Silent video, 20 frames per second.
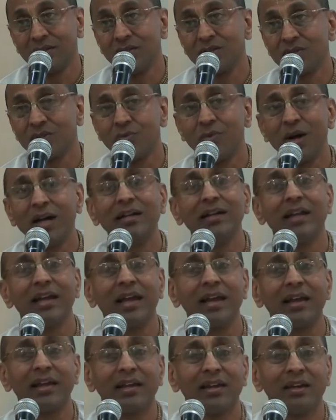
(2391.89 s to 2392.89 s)
So one
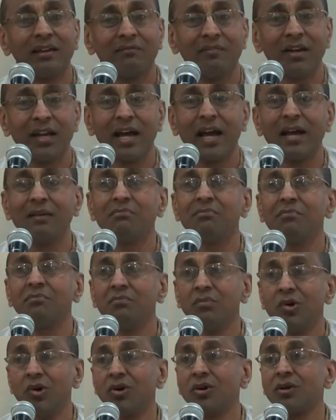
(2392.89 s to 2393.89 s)
day, when I am
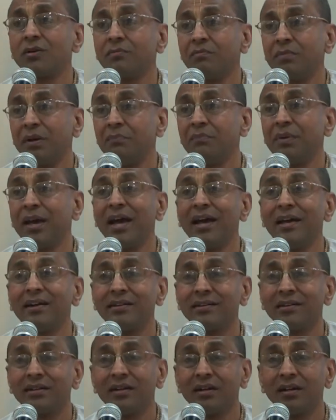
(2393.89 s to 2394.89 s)
more
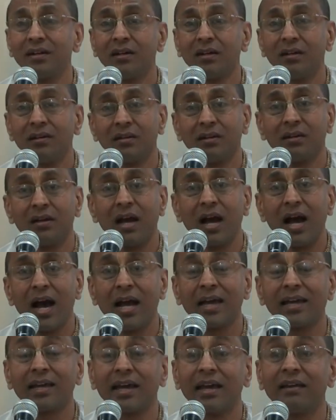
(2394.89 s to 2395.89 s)
prepared,
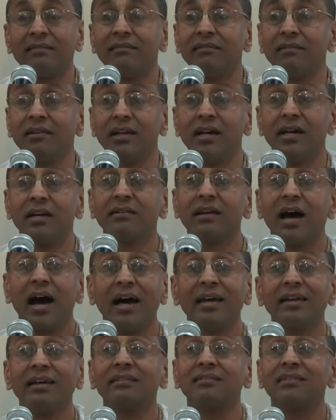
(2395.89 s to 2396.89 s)
I can learn
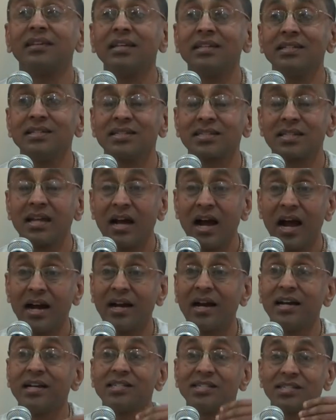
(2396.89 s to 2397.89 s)
higher things and
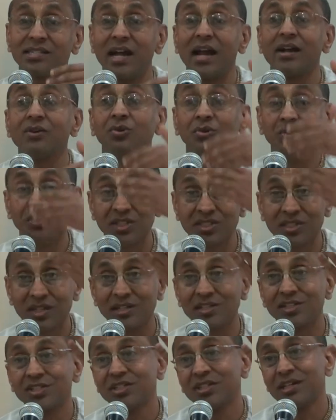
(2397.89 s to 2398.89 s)
understand who is
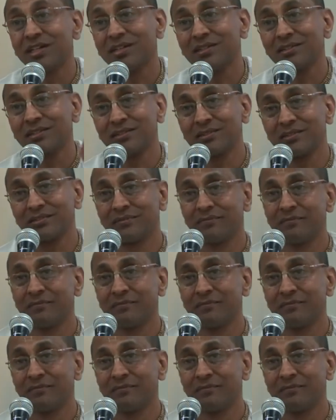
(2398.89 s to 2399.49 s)
Krishna.